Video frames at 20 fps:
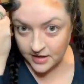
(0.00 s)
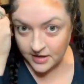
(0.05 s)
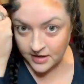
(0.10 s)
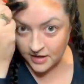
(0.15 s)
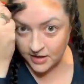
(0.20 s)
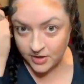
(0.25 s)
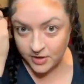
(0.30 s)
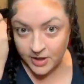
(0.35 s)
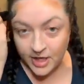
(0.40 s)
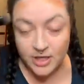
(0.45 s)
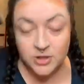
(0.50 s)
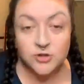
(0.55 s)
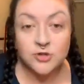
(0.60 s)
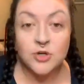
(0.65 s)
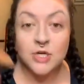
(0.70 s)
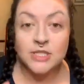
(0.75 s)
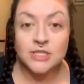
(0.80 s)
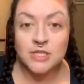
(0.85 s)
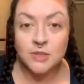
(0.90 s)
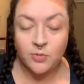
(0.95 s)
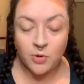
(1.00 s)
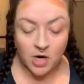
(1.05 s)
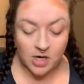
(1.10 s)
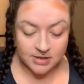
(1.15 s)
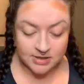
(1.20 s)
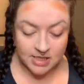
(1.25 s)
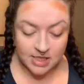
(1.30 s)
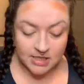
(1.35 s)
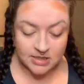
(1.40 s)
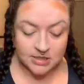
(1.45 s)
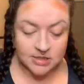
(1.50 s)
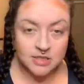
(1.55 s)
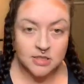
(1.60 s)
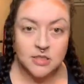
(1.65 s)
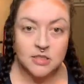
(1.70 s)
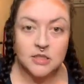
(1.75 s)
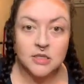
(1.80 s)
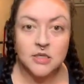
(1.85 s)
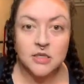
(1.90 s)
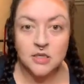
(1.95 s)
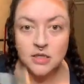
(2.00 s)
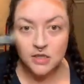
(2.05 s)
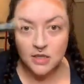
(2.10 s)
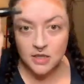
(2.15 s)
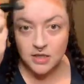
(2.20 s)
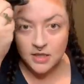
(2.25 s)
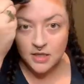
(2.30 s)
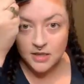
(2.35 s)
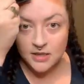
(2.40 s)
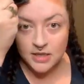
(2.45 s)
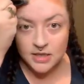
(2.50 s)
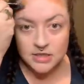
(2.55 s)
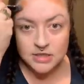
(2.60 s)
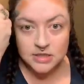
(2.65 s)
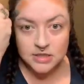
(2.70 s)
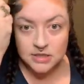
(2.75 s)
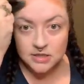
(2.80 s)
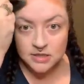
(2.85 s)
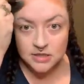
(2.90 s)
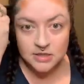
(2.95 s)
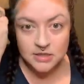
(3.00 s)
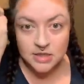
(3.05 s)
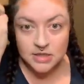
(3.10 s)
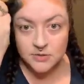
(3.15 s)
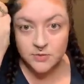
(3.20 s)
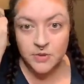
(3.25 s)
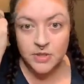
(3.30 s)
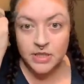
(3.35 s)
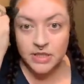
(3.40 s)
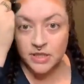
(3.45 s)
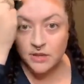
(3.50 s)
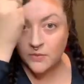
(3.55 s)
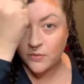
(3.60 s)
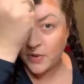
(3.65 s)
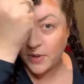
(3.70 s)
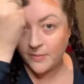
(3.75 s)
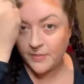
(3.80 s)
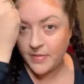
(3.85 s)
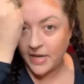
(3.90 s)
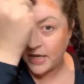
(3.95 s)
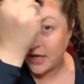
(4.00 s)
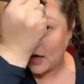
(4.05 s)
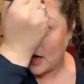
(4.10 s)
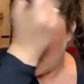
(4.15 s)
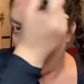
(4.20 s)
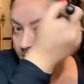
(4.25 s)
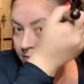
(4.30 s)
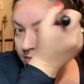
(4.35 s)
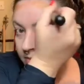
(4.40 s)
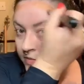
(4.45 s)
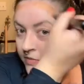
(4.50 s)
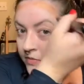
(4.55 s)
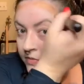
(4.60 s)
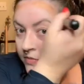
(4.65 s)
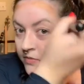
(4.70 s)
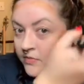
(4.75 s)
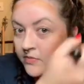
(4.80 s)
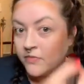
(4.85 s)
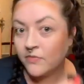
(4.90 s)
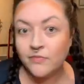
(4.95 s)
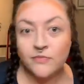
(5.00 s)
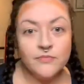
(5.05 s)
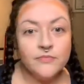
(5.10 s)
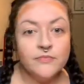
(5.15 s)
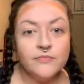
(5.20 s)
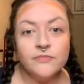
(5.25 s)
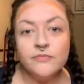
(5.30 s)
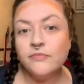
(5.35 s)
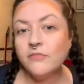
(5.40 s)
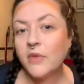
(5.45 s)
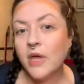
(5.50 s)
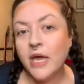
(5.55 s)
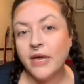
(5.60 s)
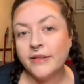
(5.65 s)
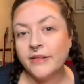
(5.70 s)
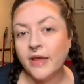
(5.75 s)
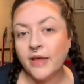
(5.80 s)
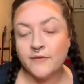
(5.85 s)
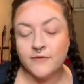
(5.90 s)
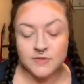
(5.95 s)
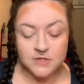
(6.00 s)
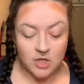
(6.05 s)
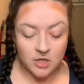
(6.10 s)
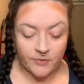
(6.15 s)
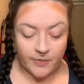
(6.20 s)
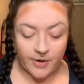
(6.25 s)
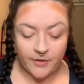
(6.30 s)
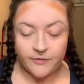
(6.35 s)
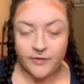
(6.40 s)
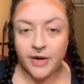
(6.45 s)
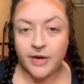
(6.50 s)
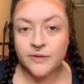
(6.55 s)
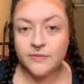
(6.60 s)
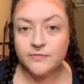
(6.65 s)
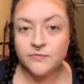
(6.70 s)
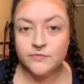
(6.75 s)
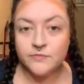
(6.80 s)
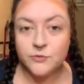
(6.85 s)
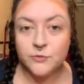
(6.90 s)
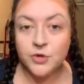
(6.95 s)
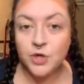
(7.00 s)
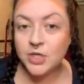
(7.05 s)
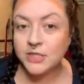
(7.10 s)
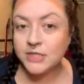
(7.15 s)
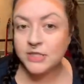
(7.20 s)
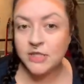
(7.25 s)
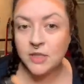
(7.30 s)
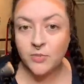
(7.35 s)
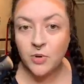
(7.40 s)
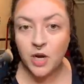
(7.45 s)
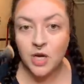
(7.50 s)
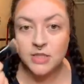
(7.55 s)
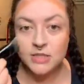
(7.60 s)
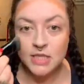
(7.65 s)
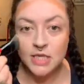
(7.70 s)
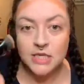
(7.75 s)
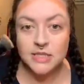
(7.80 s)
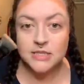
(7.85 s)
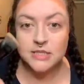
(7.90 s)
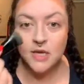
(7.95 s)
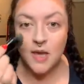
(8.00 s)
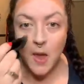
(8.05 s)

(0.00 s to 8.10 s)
You gotta trust the process. That's really what makeup and life is all about, right? Trusting the process.